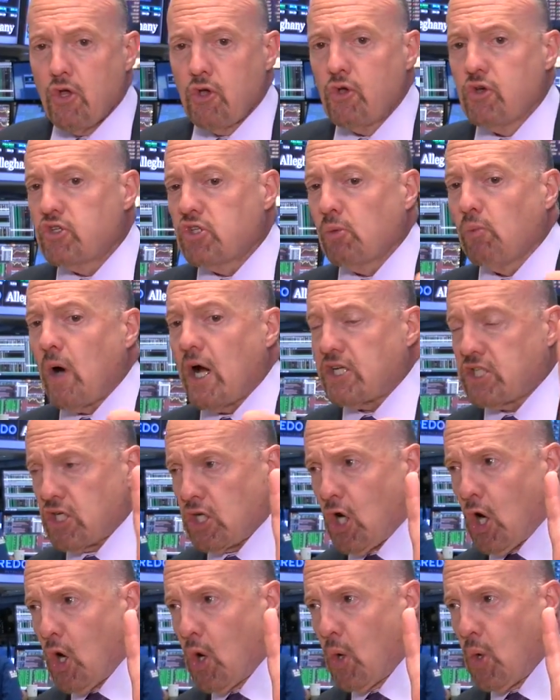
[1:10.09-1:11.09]
You should watch
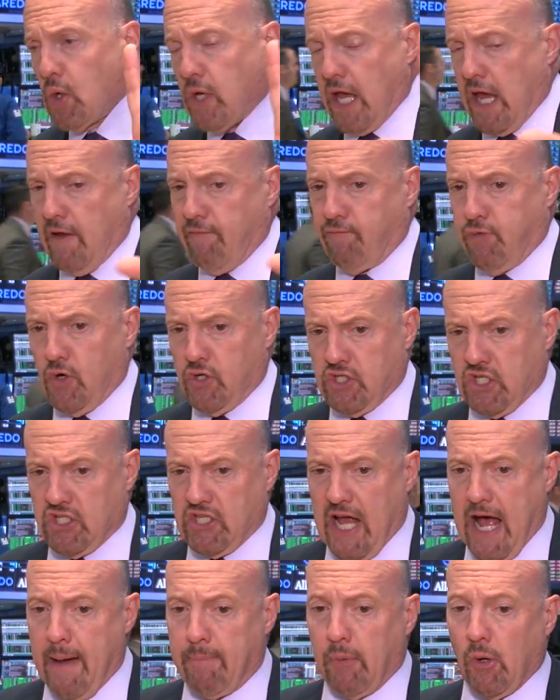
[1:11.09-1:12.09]
Colgate versus
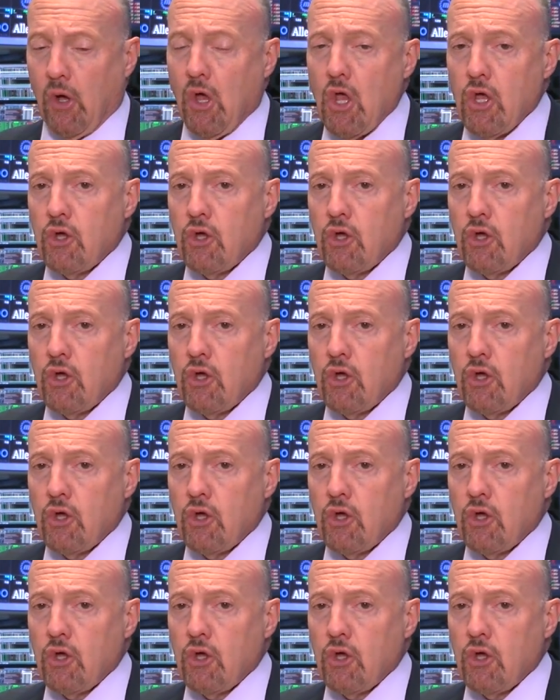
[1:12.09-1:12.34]
Apple.